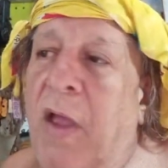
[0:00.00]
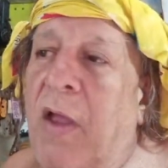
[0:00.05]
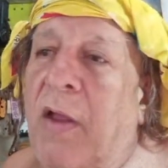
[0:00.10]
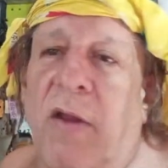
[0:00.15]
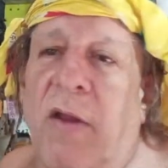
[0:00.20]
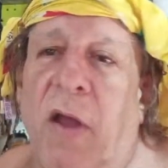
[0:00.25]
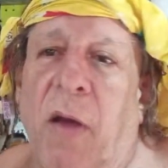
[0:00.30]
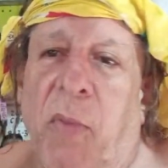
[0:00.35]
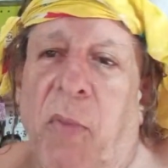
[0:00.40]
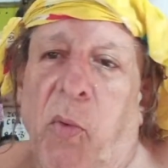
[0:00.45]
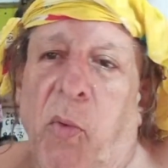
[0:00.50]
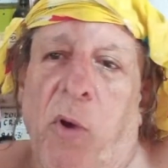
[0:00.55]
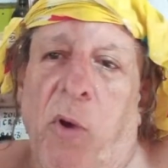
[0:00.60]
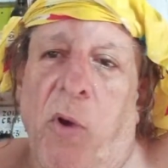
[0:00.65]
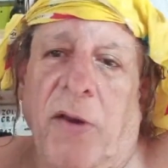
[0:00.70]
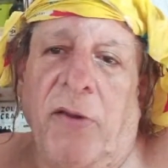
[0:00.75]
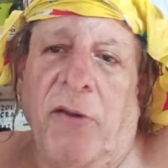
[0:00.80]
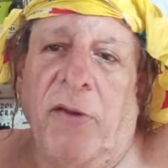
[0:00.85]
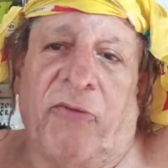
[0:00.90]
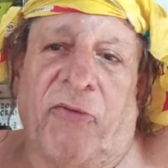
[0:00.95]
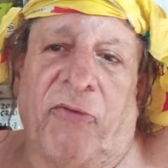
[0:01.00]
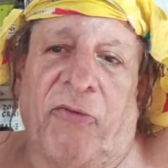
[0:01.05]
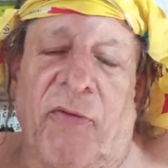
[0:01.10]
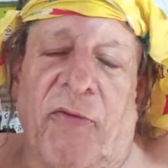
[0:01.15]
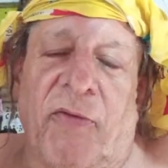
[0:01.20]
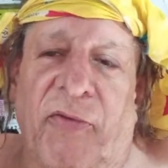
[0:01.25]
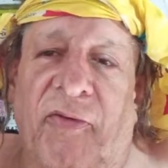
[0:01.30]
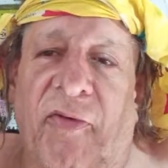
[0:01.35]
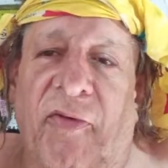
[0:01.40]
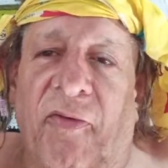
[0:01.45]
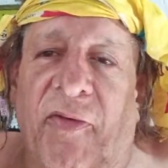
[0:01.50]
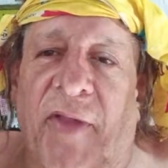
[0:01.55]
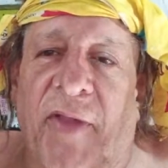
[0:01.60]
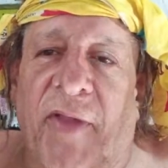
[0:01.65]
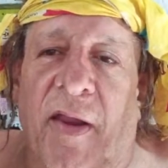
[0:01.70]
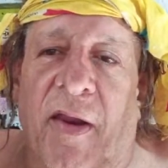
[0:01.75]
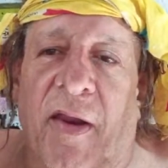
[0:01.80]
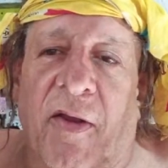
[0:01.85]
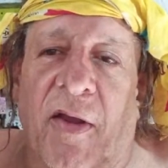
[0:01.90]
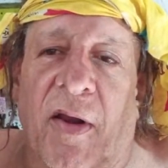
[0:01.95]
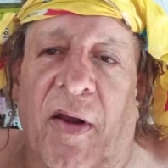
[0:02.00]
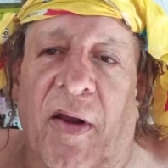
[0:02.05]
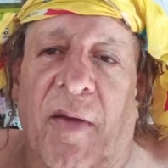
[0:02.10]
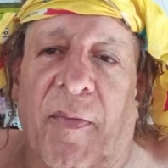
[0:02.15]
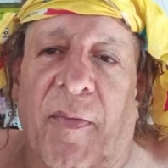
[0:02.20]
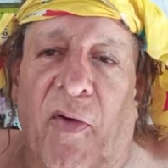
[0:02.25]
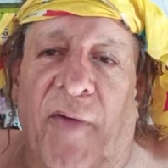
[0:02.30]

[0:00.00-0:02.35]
number one, the services that are going to be